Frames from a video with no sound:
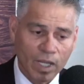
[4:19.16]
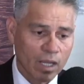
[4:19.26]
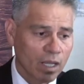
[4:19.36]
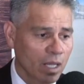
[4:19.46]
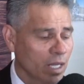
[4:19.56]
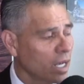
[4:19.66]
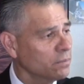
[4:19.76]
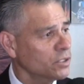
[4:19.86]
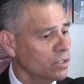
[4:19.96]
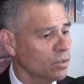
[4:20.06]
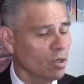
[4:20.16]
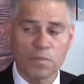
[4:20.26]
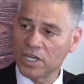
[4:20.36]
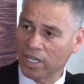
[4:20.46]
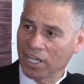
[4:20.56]
It comes through
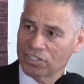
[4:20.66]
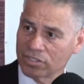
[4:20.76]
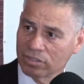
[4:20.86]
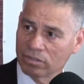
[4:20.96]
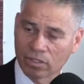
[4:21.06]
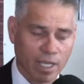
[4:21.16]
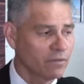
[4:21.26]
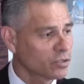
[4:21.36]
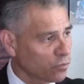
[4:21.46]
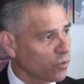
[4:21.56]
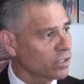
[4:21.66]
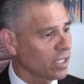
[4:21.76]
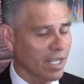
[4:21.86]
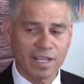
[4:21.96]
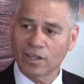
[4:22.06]
communication. Okay. So first,
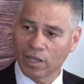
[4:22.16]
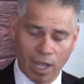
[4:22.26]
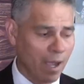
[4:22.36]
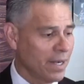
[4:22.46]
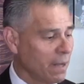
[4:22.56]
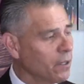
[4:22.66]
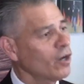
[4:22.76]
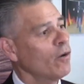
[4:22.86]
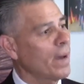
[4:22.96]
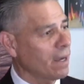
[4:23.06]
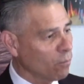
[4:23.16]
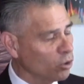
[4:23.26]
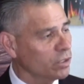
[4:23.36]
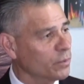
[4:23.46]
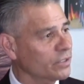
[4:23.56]
again, and I'm going to go back
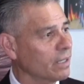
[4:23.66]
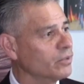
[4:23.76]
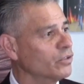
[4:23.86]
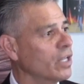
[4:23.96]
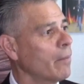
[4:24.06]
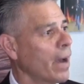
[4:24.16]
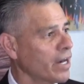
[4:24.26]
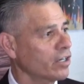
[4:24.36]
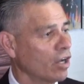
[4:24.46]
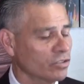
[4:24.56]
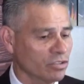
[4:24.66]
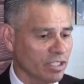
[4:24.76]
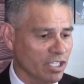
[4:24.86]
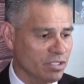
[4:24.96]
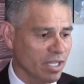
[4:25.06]
multiple times to that buyer
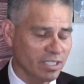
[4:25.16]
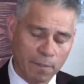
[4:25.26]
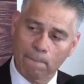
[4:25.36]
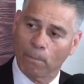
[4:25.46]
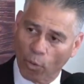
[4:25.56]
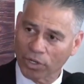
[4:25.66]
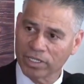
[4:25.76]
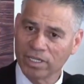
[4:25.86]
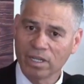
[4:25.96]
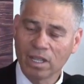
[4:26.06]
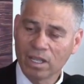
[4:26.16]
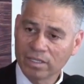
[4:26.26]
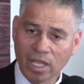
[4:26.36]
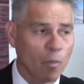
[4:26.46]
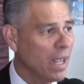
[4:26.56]
consultation. It's important
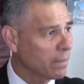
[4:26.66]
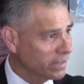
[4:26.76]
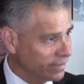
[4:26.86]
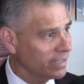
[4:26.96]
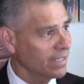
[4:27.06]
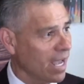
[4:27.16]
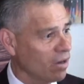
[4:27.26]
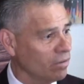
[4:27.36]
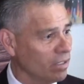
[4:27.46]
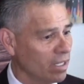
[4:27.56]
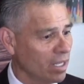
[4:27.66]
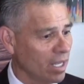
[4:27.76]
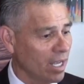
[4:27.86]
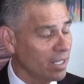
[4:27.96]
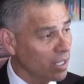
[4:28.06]
that we have a sit down
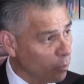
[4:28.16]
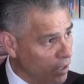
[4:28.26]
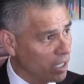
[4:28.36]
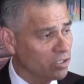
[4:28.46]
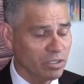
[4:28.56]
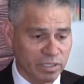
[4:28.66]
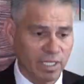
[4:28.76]
and that we understand